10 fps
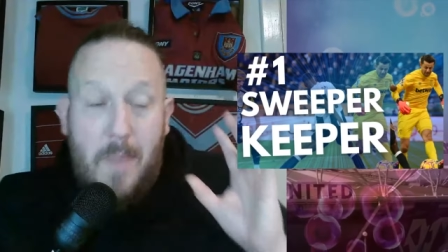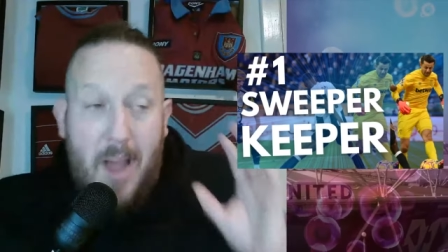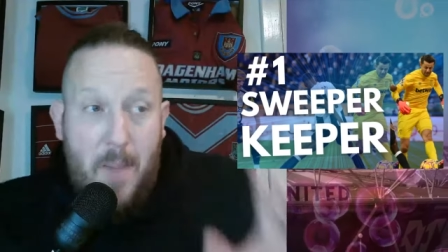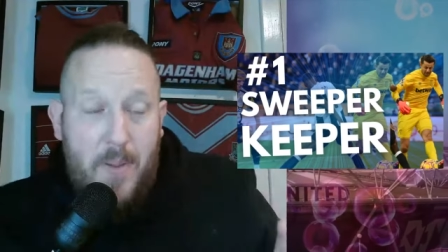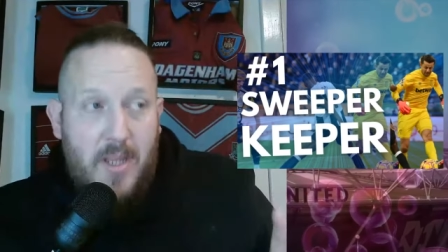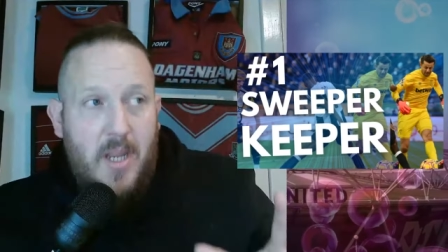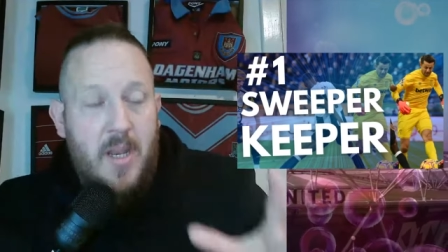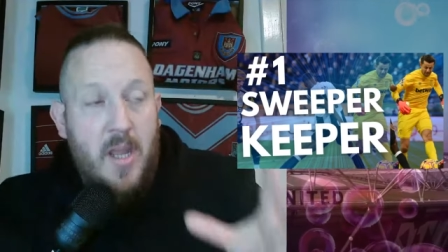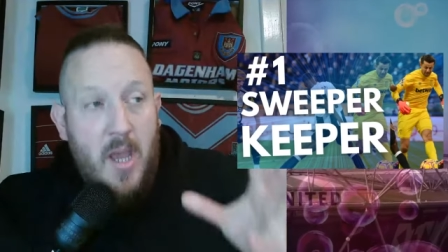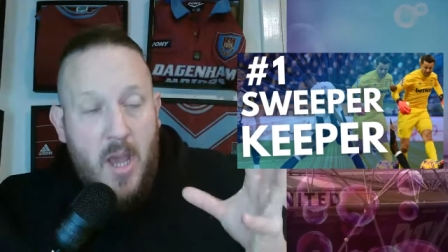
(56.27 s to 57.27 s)
And in my
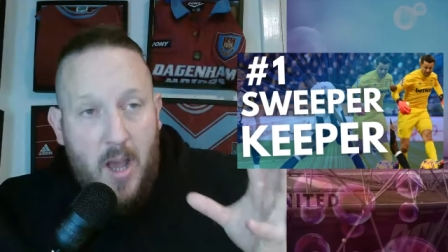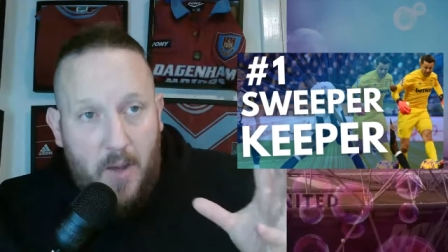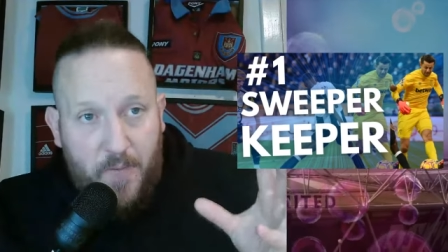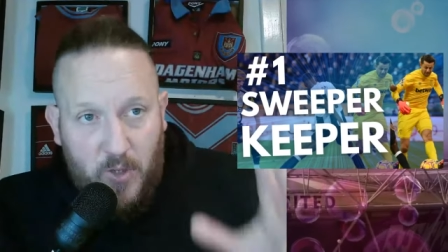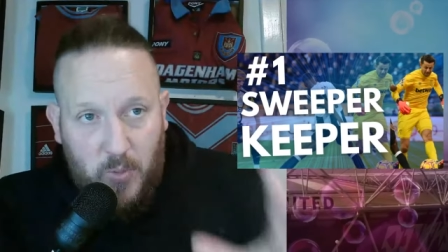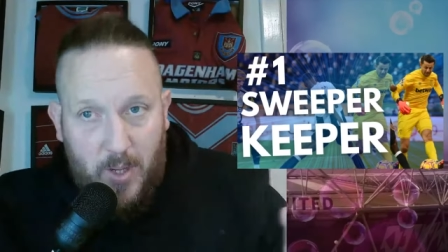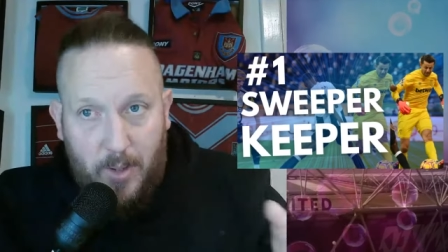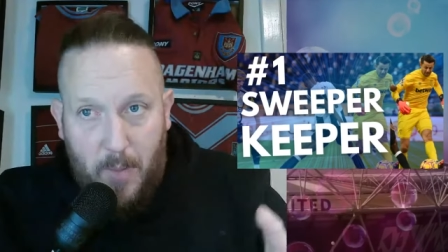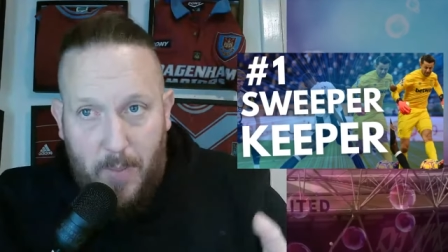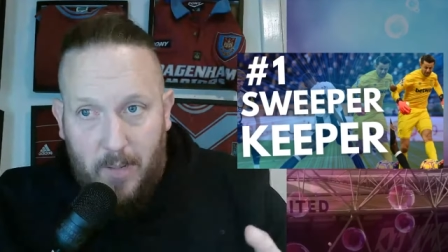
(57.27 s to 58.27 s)
opinion, the uh, first one I'm
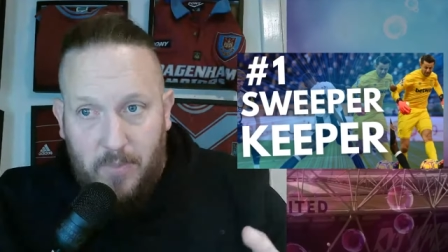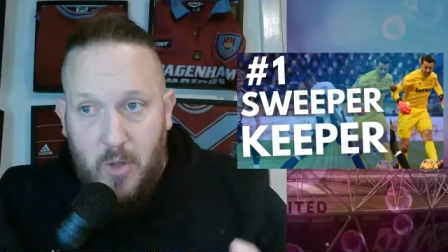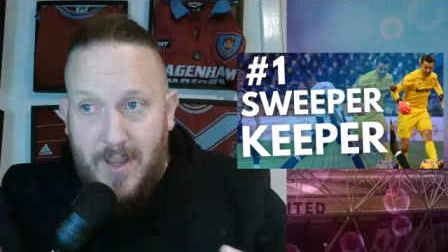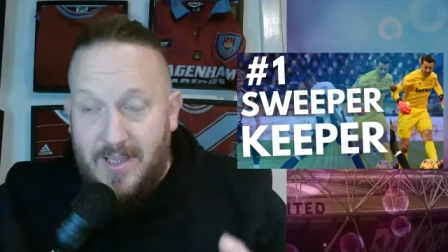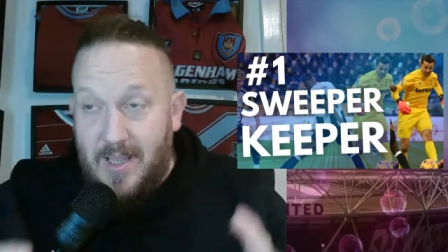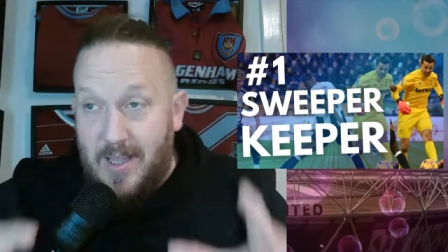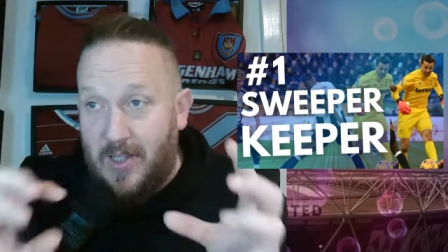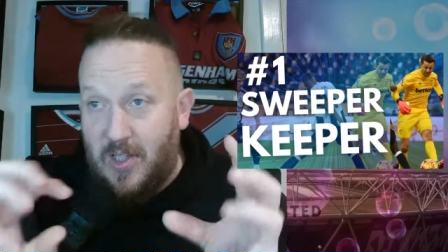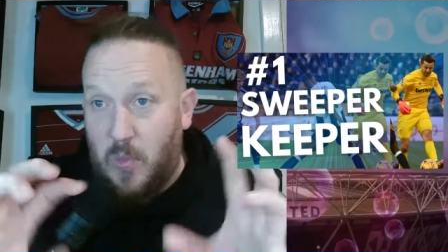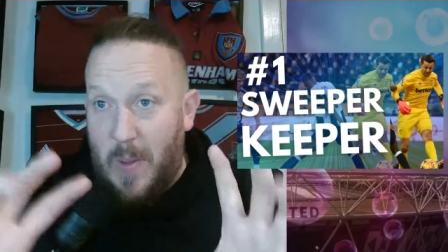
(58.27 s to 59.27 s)
going to bring up to you is the
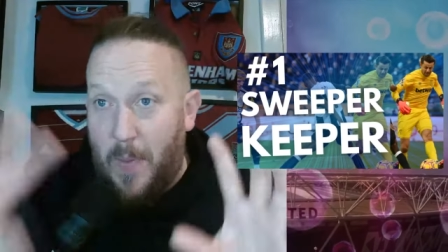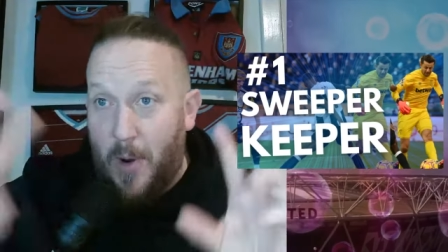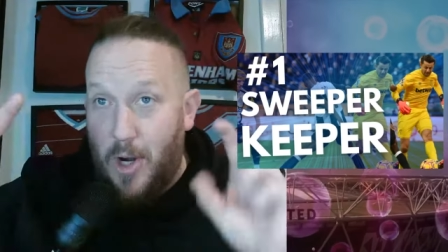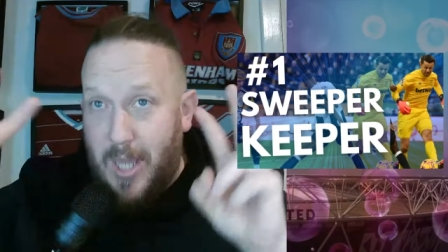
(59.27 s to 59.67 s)
sweeper